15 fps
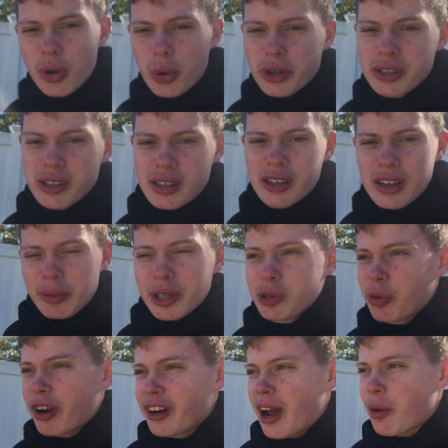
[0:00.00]
noise, because
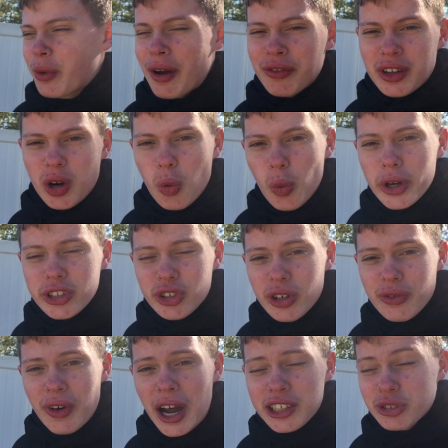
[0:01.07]
right now we have like a winter
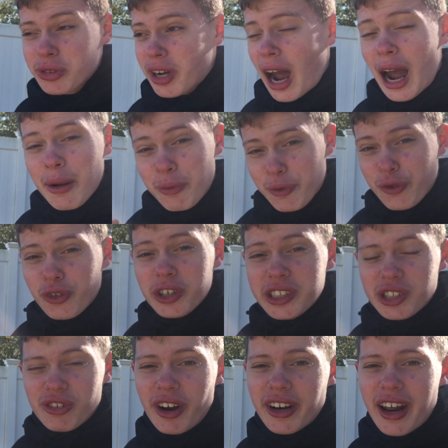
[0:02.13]
advisory. I'm
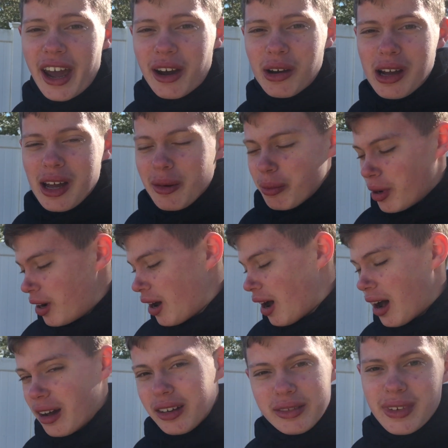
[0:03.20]
freezing right now, but
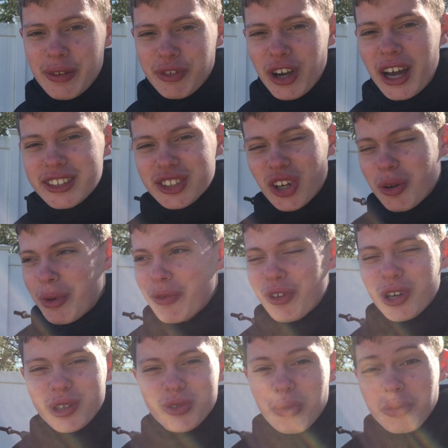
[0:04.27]
if you guys saw my
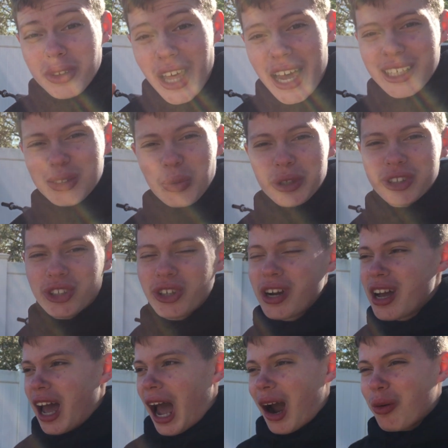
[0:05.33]
videos from last winter,
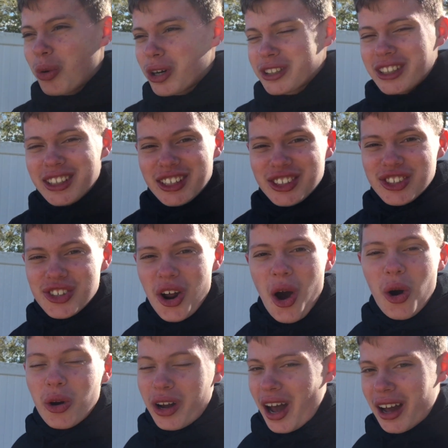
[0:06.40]
I worked in the
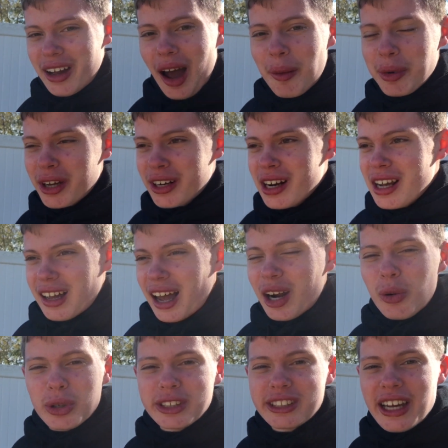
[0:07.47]
snow. I mean, I
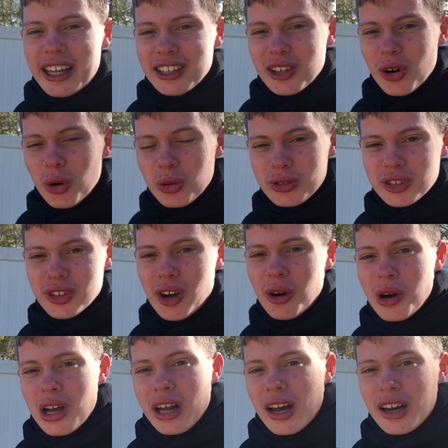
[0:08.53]
can withstand the cold,
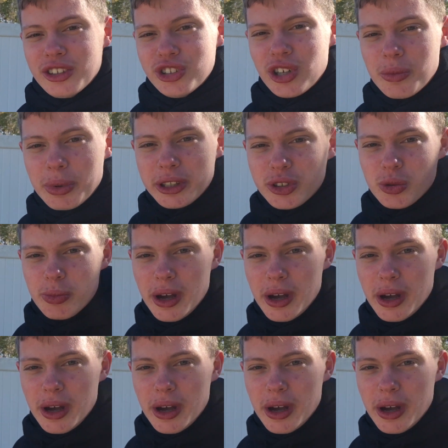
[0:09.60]
so it shouldn't be too